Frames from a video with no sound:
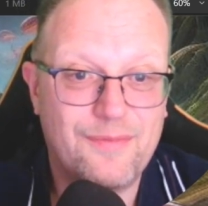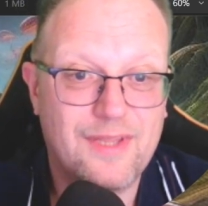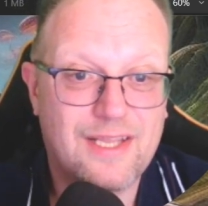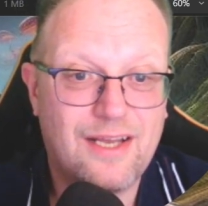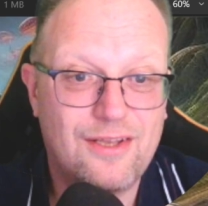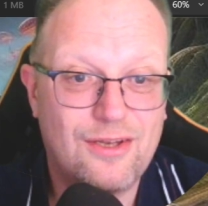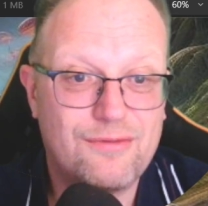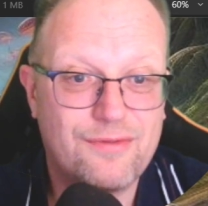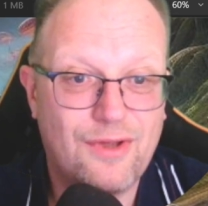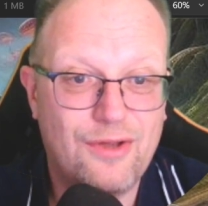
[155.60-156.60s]

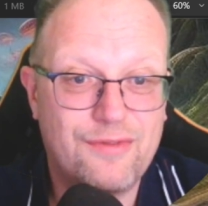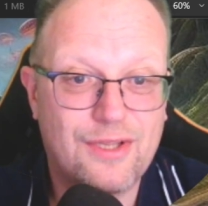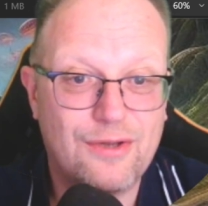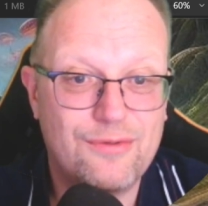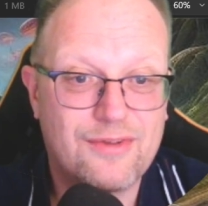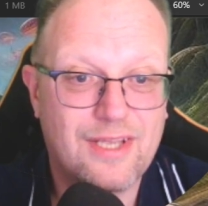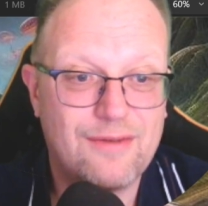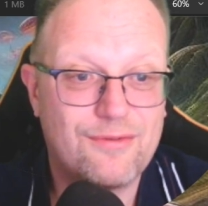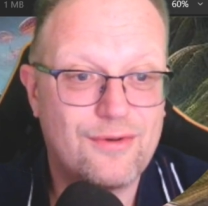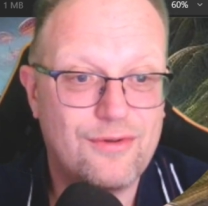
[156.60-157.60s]
Karlov of the Ghost
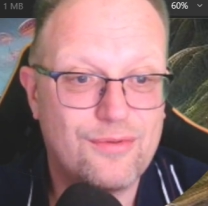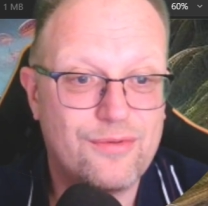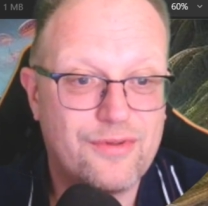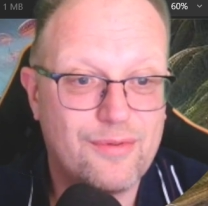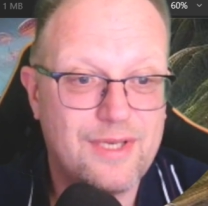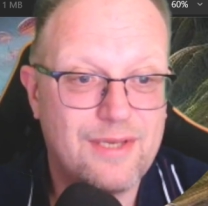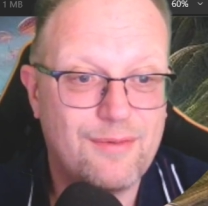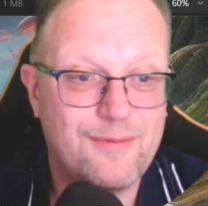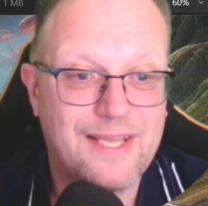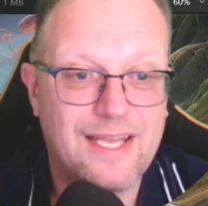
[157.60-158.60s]
Council is also in.
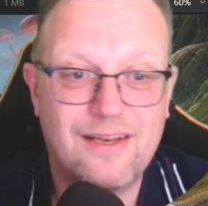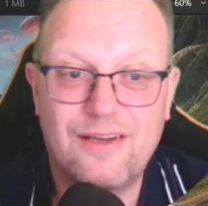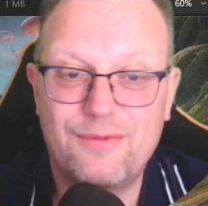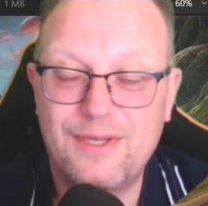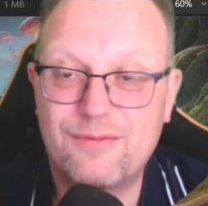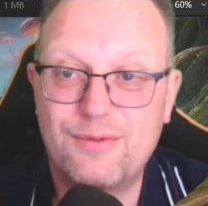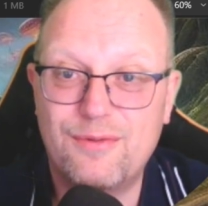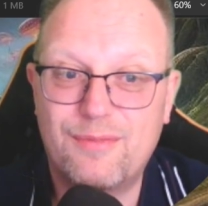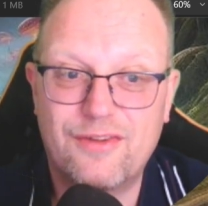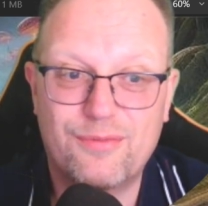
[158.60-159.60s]
We gain life. We get to put
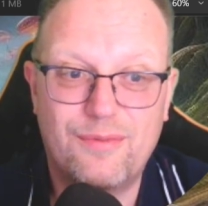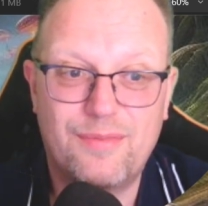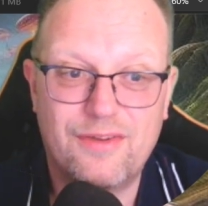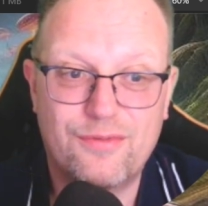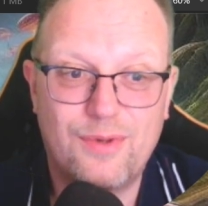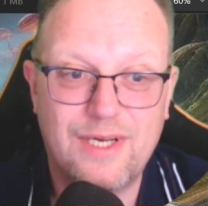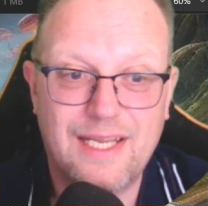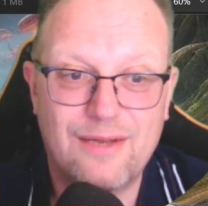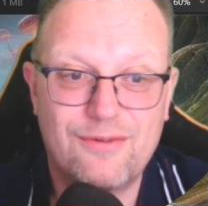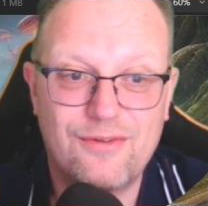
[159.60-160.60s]
the +1/+1
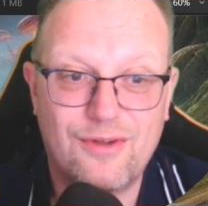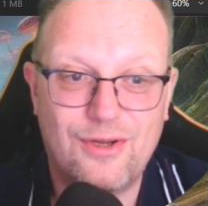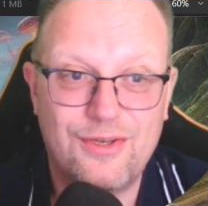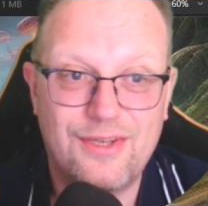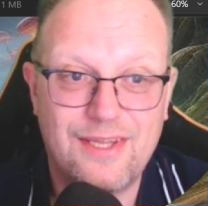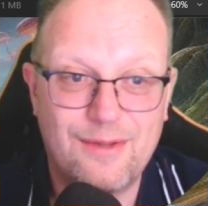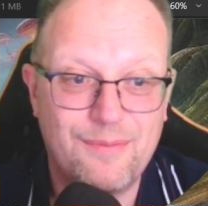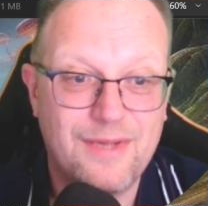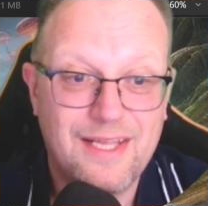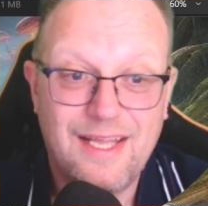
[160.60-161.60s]
counters on
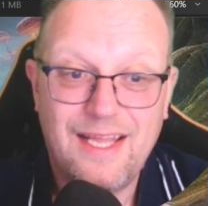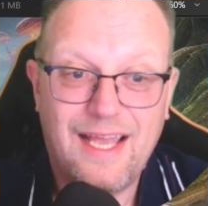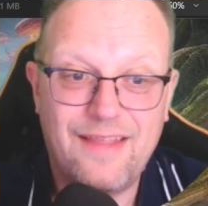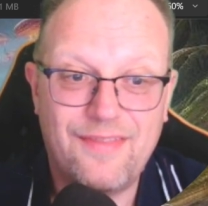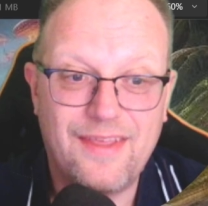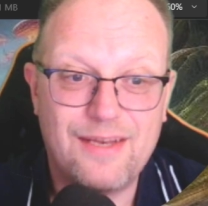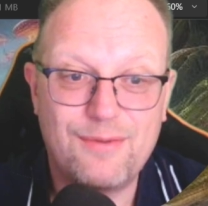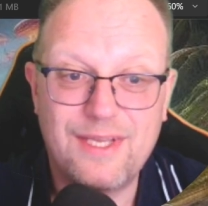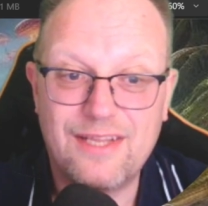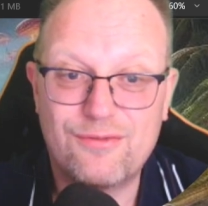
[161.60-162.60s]
them, and then
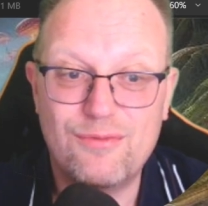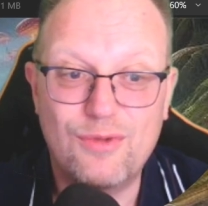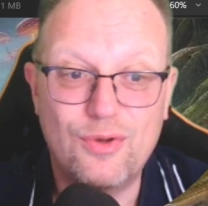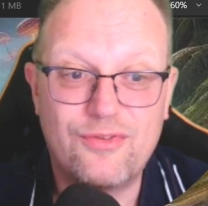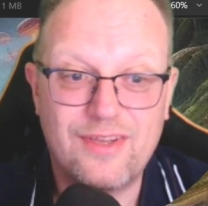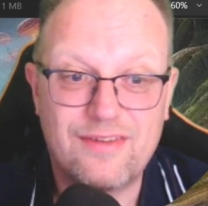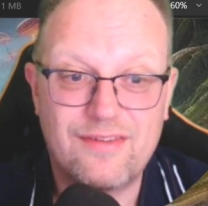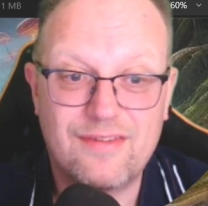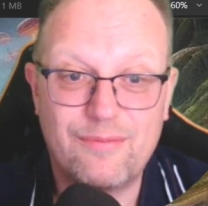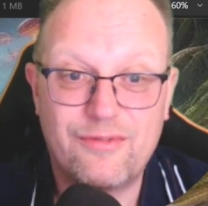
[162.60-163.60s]
we get to remove 6
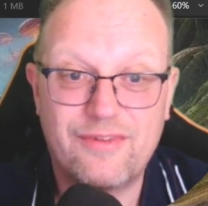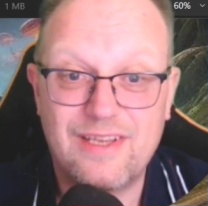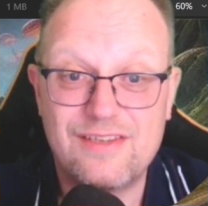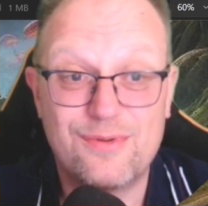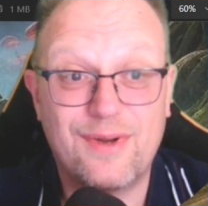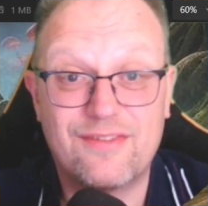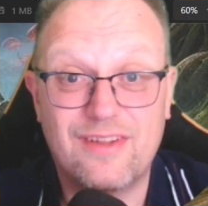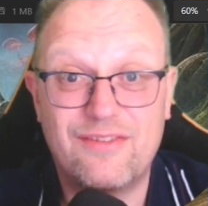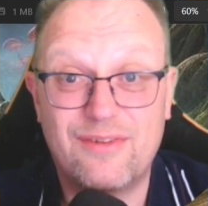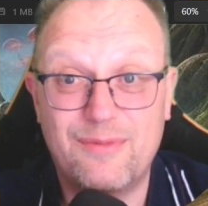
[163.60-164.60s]
at some stage to
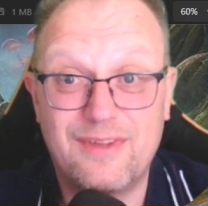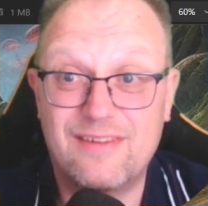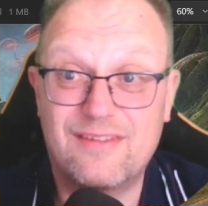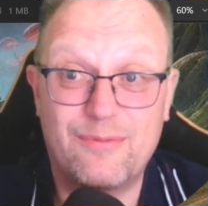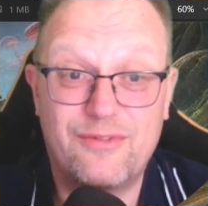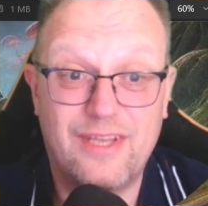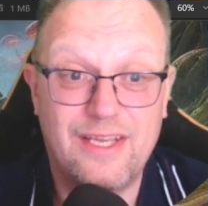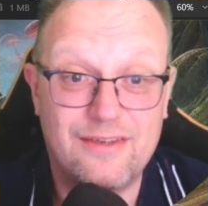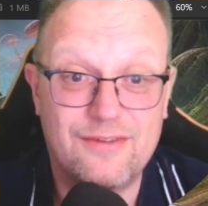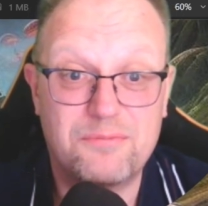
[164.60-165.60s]
exile something that's
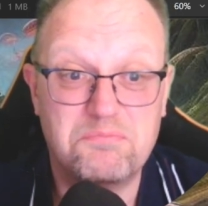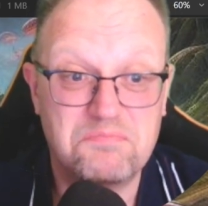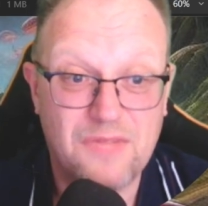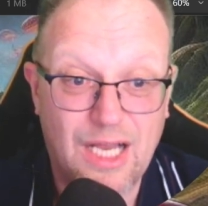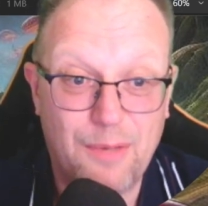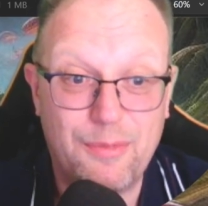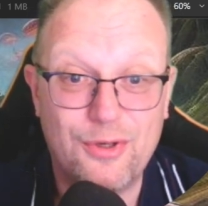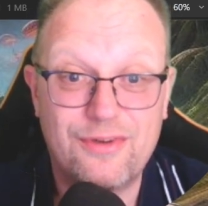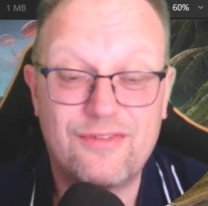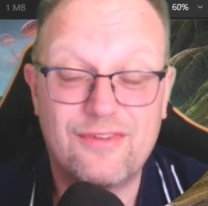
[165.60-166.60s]
upsetting us. I'll be
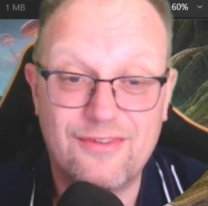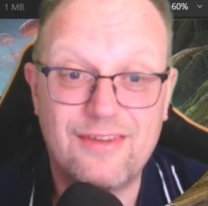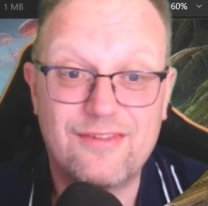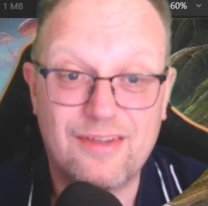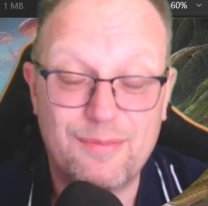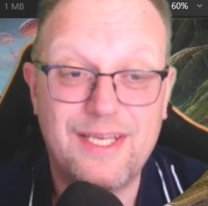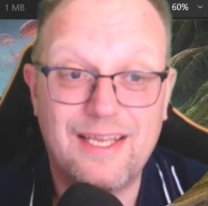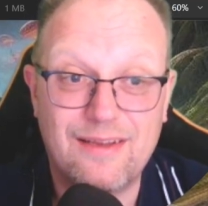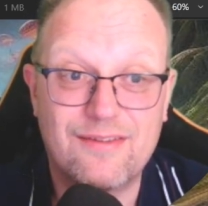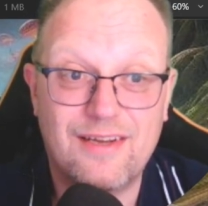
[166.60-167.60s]
honest. The things I've been
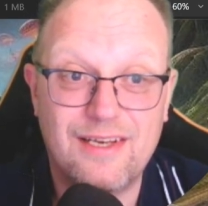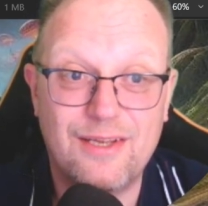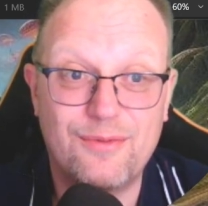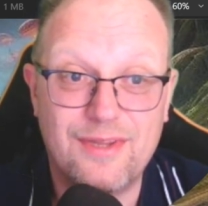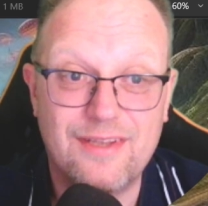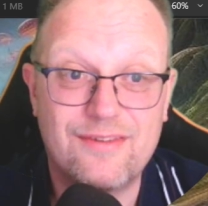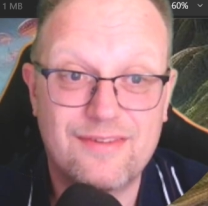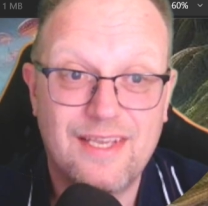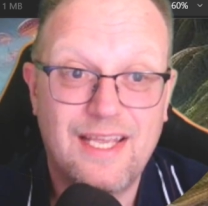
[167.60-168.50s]
exiling with this